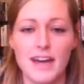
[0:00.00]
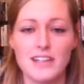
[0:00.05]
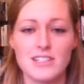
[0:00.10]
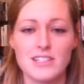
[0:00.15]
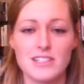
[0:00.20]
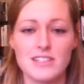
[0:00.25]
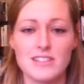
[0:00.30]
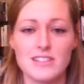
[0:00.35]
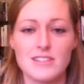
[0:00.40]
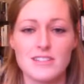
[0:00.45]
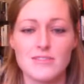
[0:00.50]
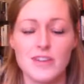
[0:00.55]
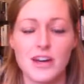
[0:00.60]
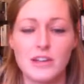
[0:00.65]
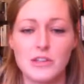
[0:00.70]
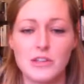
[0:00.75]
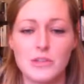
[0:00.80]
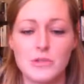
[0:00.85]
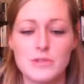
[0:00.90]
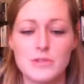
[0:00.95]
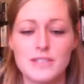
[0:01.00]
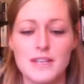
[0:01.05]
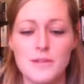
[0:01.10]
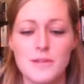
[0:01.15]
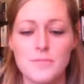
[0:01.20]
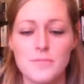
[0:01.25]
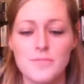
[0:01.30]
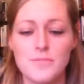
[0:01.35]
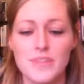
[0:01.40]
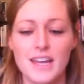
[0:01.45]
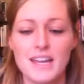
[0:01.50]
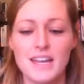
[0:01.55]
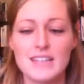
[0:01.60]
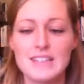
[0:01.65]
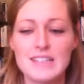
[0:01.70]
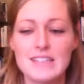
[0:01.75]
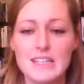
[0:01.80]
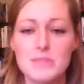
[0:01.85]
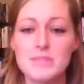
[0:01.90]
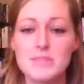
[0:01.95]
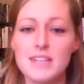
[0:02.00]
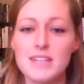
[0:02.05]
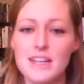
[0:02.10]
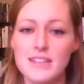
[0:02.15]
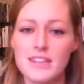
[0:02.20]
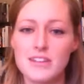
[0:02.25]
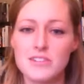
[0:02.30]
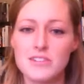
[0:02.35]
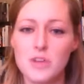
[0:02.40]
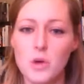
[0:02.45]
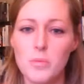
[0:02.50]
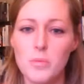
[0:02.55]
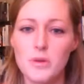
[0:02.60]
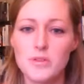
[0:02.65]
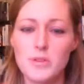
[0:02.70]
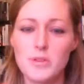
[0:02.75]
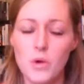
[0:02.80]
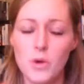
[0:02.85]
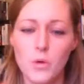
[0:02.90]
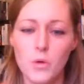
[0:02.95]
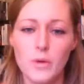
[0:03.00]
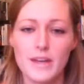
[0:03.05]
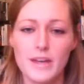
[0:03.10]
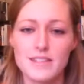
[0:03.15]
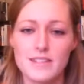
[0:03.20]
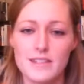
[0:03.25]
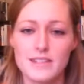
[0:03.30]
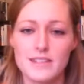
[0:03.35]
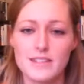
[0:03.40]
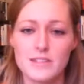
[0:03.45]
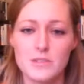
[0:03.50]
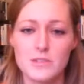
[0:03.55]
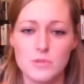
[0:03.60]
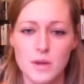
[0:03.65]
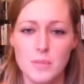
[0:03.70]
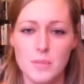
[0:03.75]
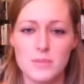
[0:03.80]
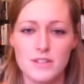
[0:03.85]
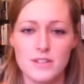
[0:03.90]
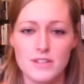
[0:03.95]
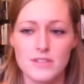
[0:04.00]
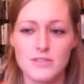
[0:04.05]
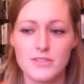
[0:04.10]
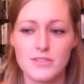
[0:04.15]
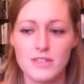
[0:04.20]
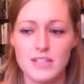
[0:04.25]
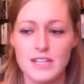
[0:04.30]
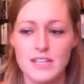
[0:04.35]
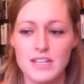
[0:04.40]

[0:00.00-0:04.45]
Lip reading: passions and values, it seems like there's almost always a disruptive